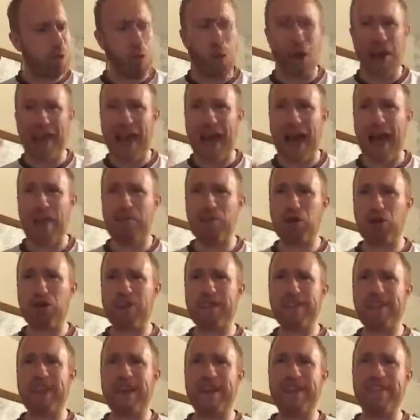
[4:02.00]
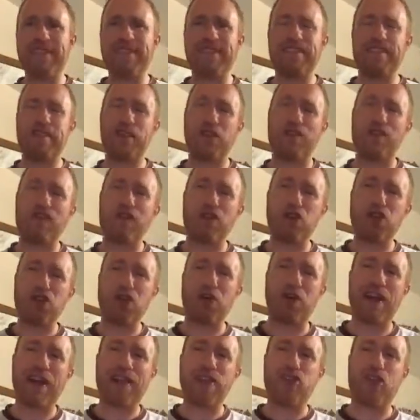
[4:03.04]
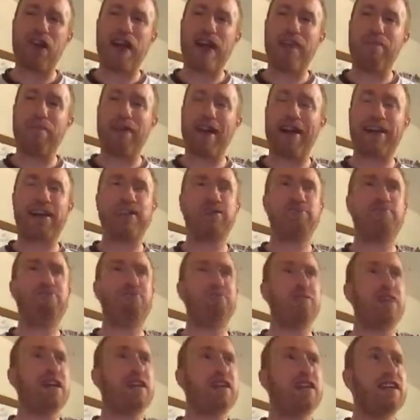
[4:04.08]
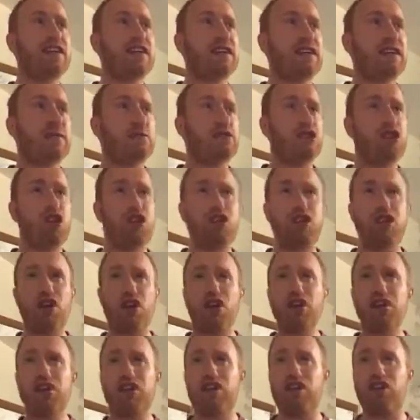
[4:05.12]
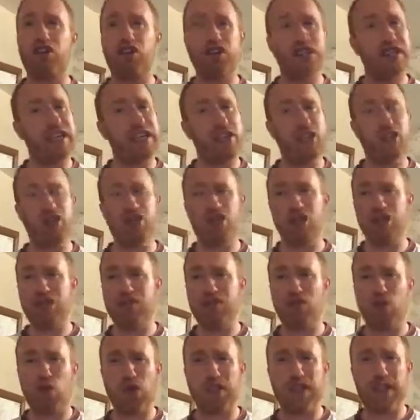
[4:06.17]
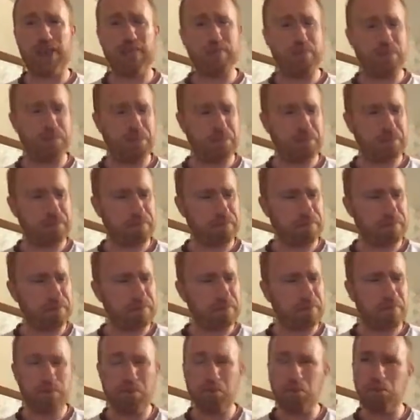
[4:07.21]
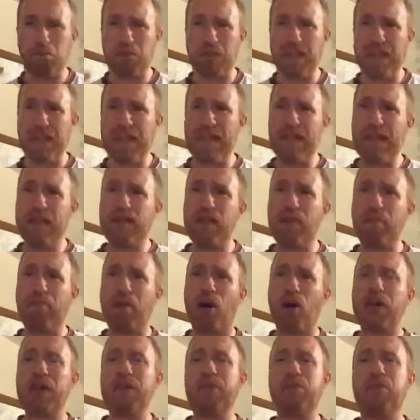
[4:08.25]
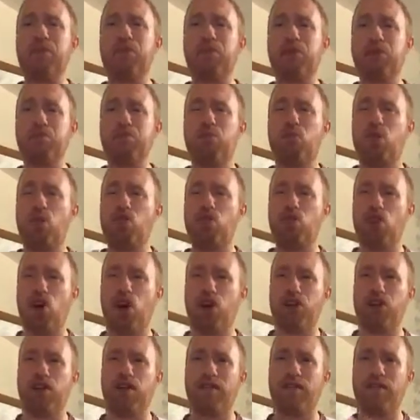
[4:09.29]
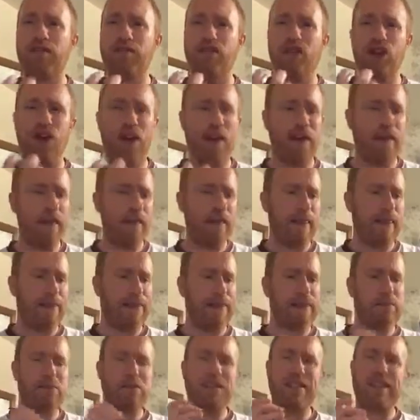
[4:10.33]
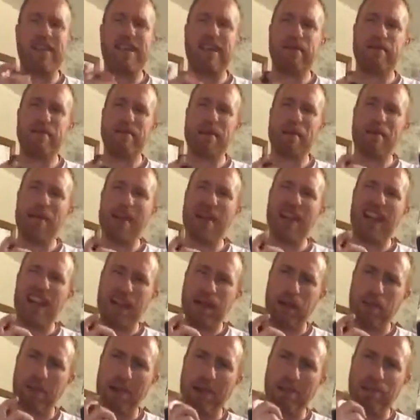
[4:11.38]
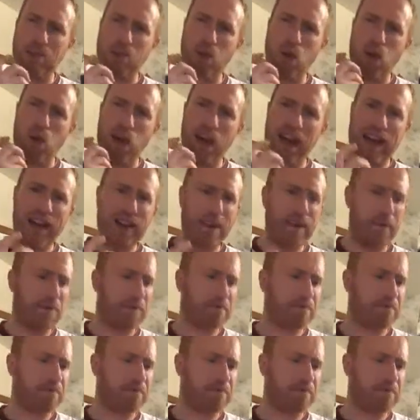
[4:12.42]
What I am going to say is that the first one I tried back in, it was 2013, 2014. The body was much more rounder and fuller. This one seems to be a little bit more lighter.